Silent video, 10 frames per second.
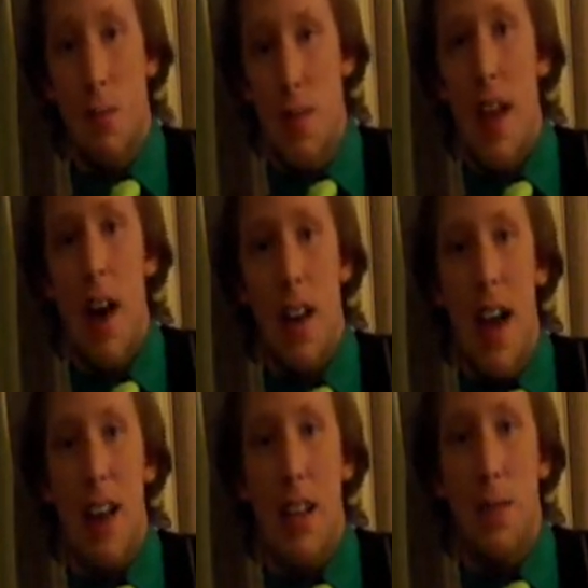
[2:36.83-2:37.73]
without
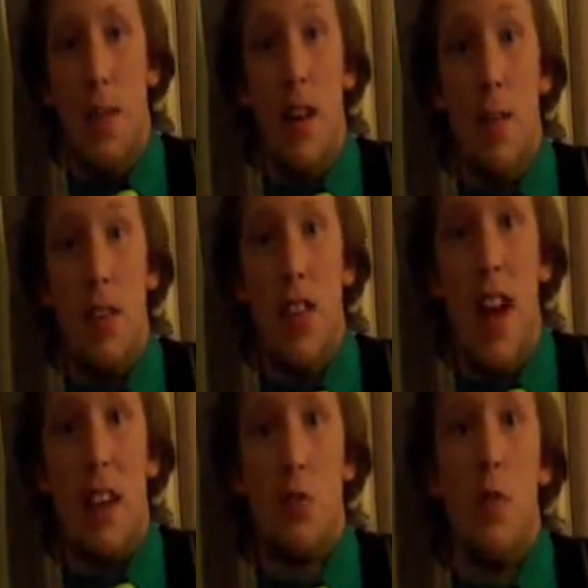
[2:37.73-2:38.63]
adding very much
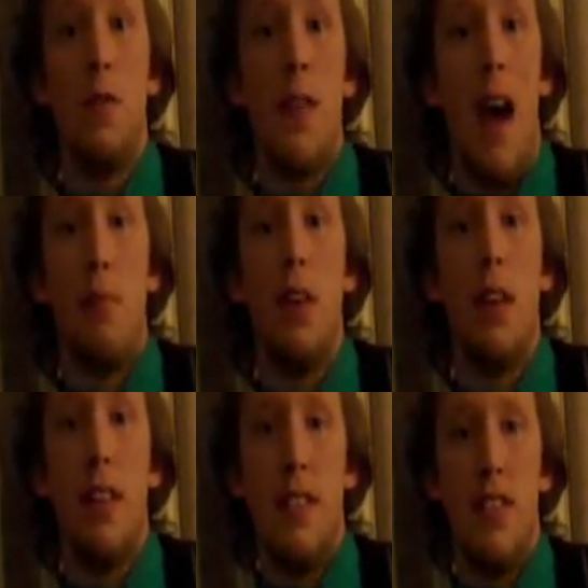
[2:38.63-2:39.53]
actual
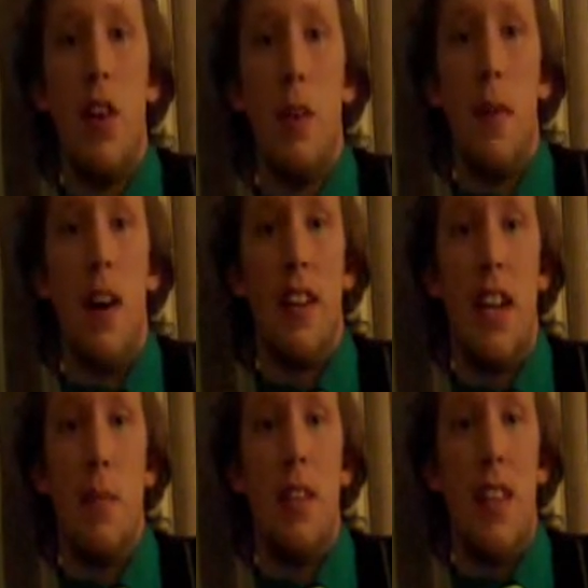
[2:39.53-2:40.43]
fabric. It's all about
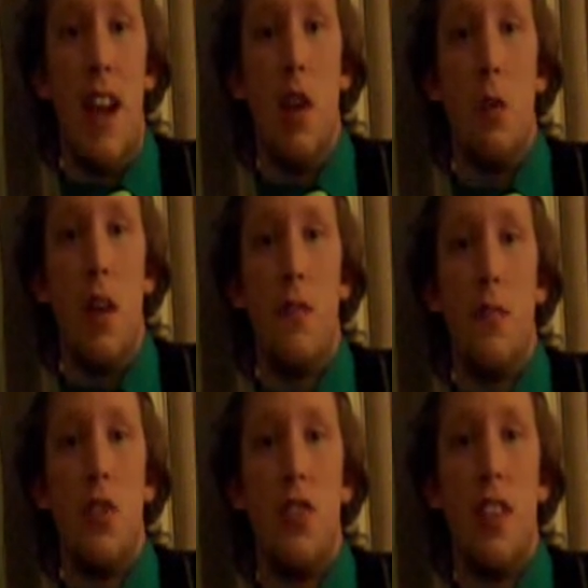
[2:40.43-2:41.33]
keeping the air away from
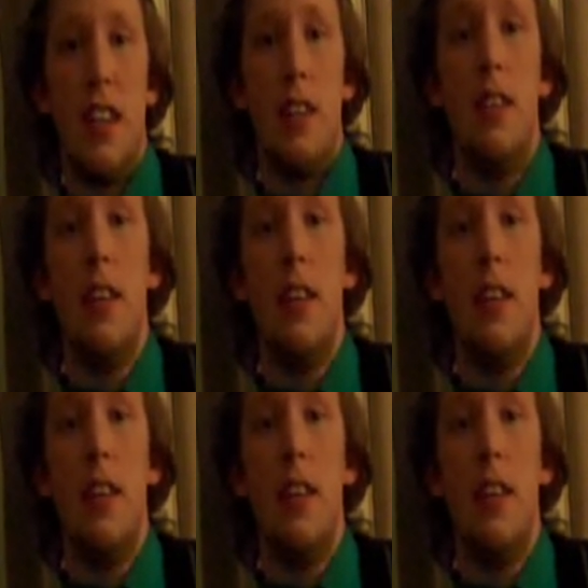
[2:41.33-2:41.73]
your skin.